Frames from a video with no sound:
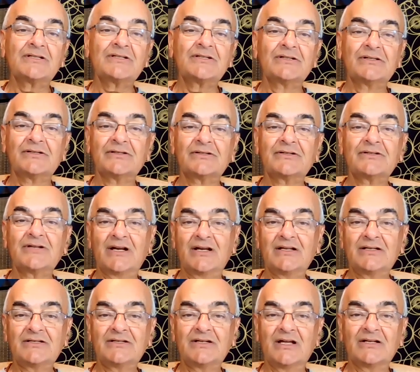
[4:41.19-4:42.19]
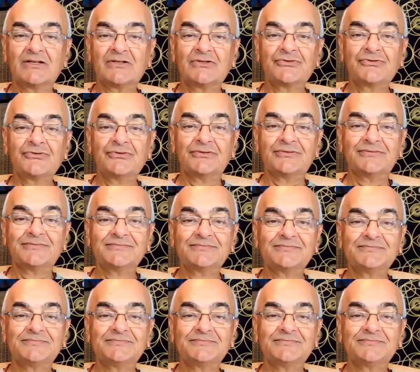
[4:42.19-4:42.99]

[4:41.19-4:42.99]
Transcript: still stands true.